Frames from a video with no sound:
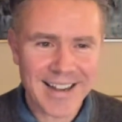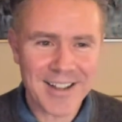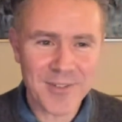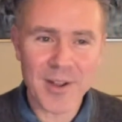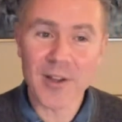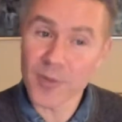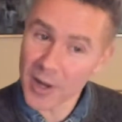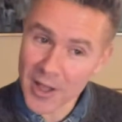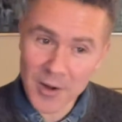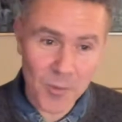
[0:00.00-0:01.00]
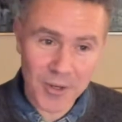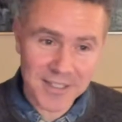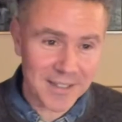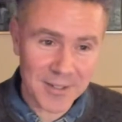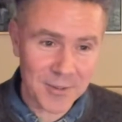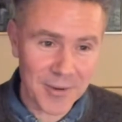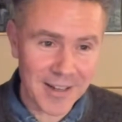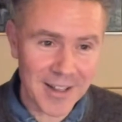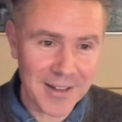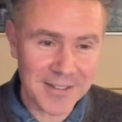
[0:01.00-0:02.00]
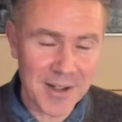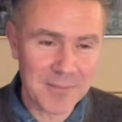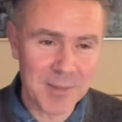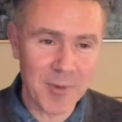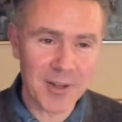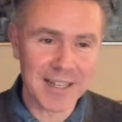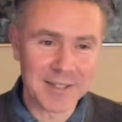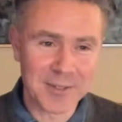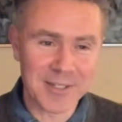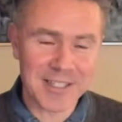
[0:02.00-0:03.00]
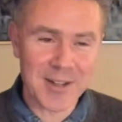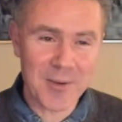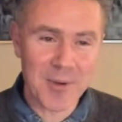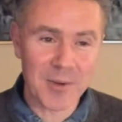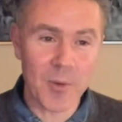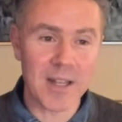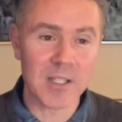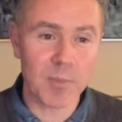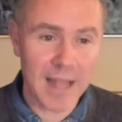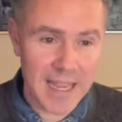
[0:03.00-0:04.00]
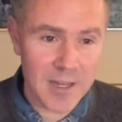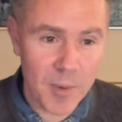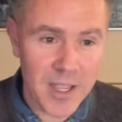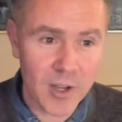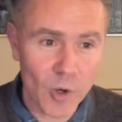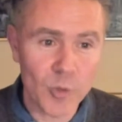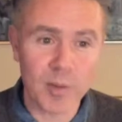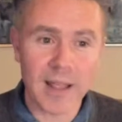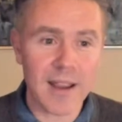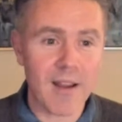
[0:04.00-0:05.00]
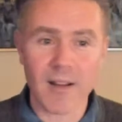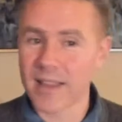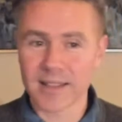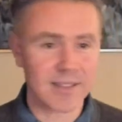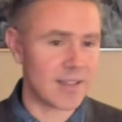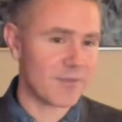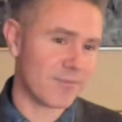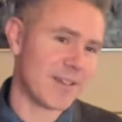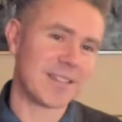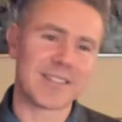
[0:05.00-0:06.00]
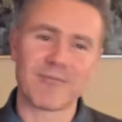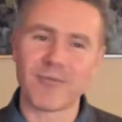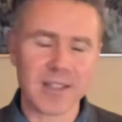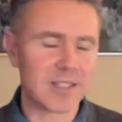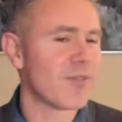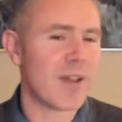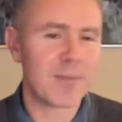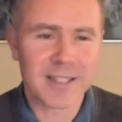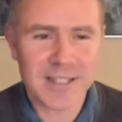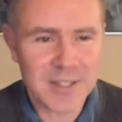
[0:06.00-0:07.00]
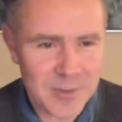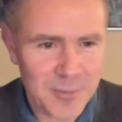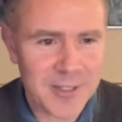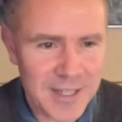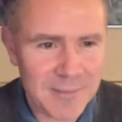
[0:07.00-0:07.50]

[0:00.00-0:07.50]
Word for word: I've a, I've a lot of work to do, a lot of time to put into it, you know. But when it's played by a good player, it's a it's it's a fabulous instrument,